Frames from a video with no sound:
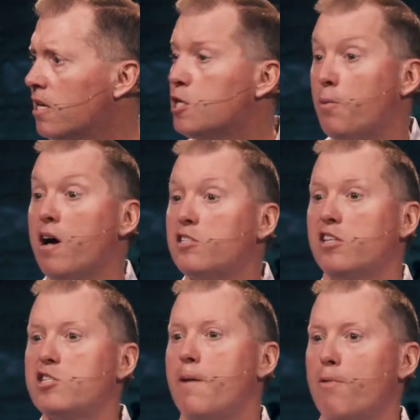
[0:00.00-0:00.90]
he's brought to
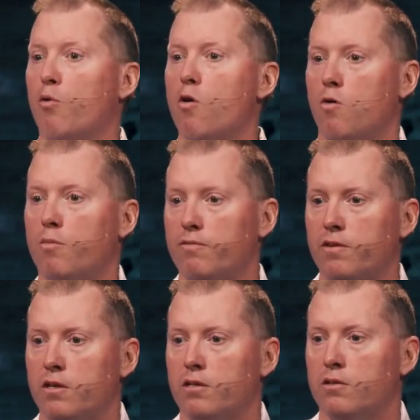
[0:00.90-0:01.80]
this upper room of
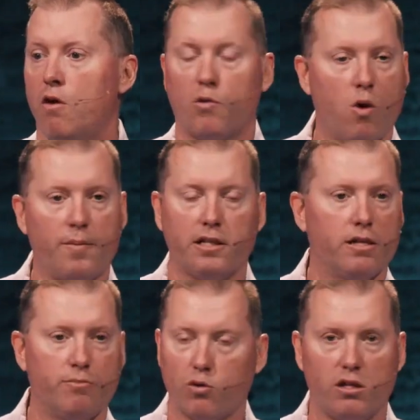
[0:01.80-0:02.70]

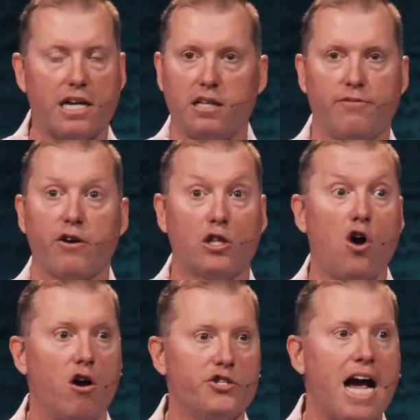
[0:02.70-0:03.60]
overwhelmingly, more than likely, a very
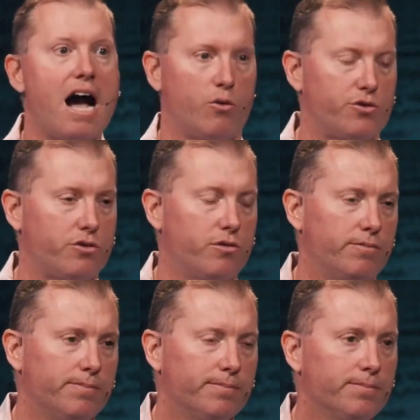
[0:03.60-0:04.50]
large house.
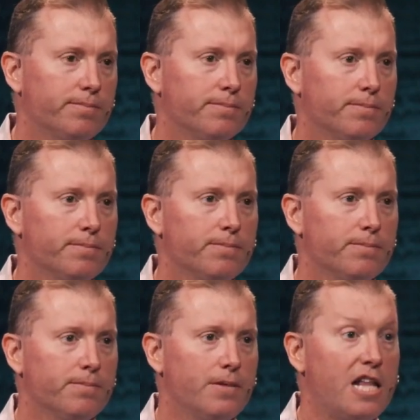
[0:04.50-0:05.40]

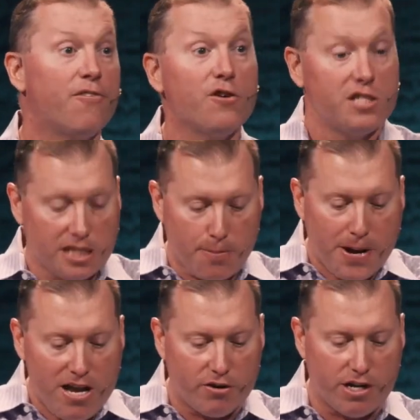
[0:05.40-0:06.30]
And the first thing that
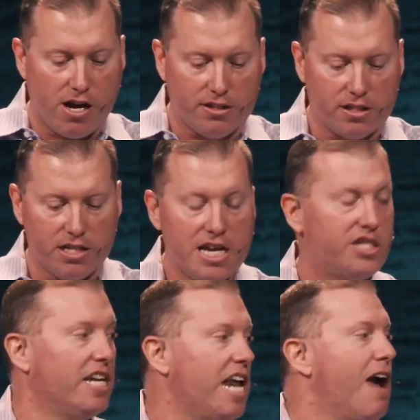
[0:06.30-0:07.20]
Peter does is
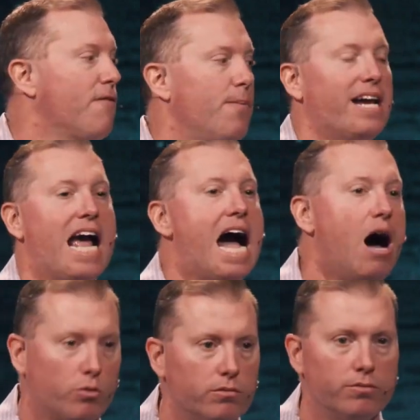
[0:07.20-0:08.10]
send everybody
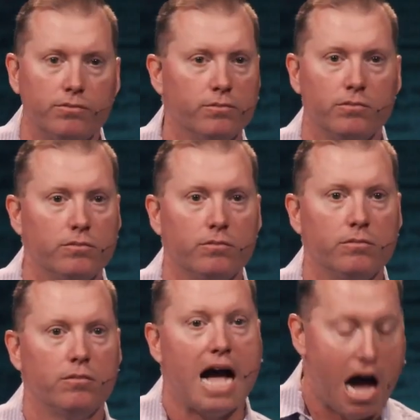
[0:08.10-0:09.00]
out.
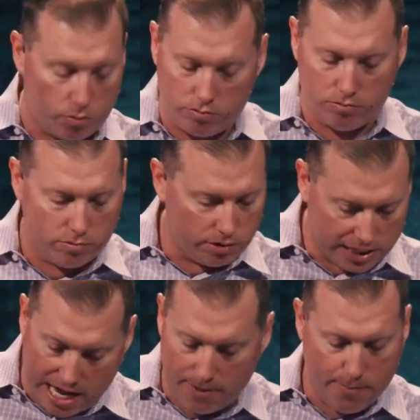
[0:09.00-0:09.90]
Out.
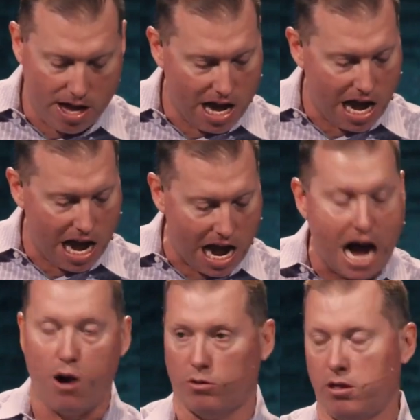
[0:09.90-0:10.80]
Get them
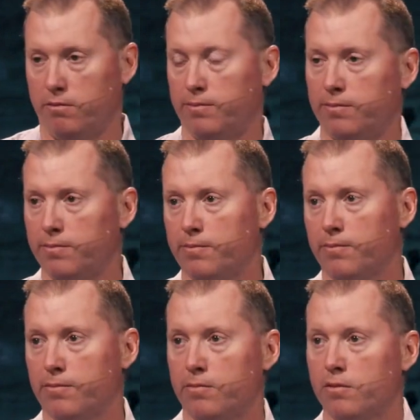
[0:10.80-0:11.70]
out.
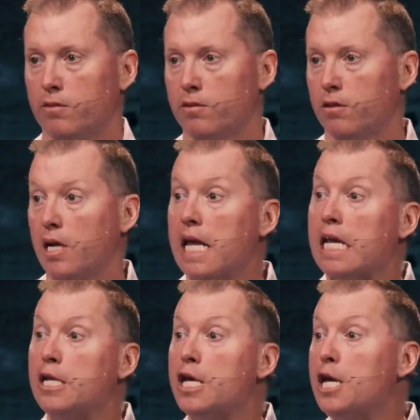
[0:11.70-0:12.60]

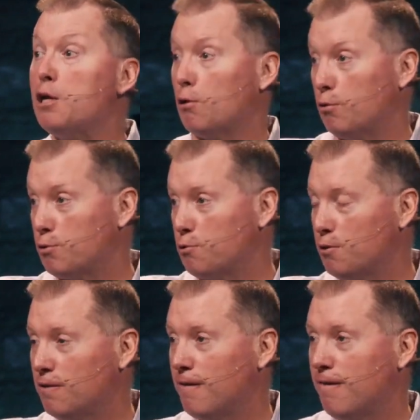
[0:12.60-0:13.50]
And he kneels.